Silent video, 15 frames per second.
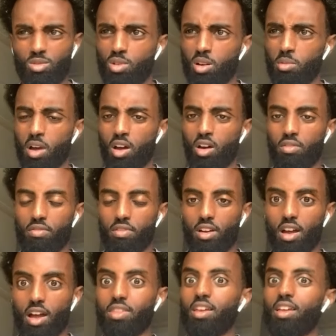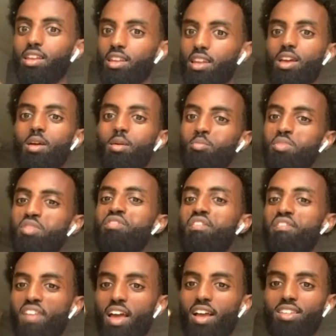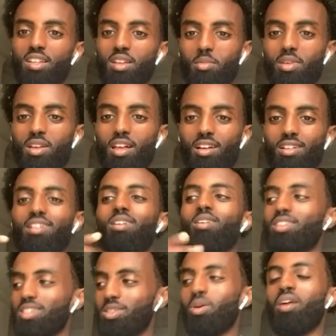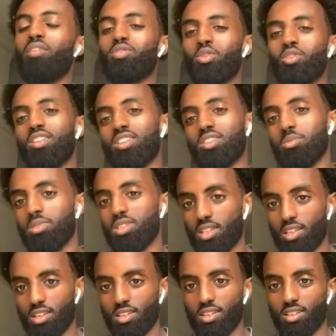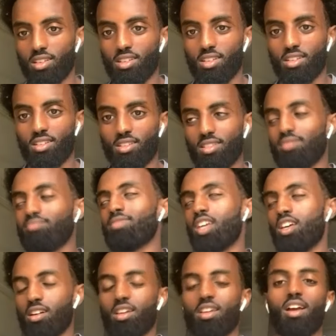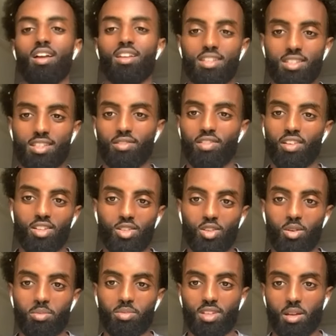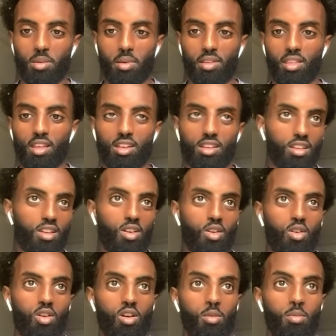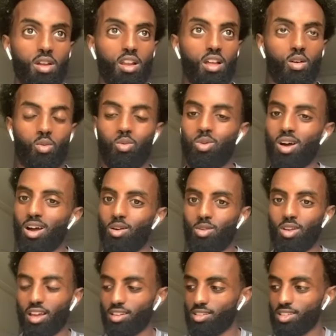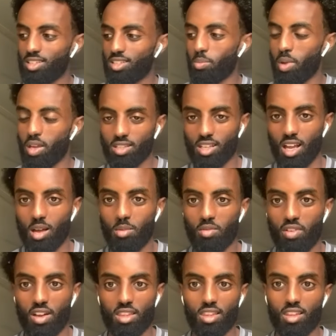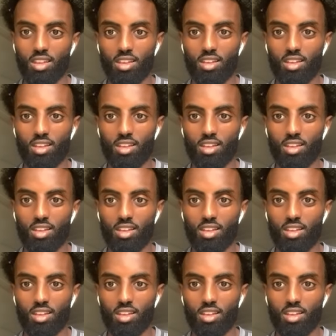am off. And then me reflecting and be like, oh, this is what I've done this week. Oh, yeah, I need to fix up type of thing. I'll be like, wow, it's the best time I've had.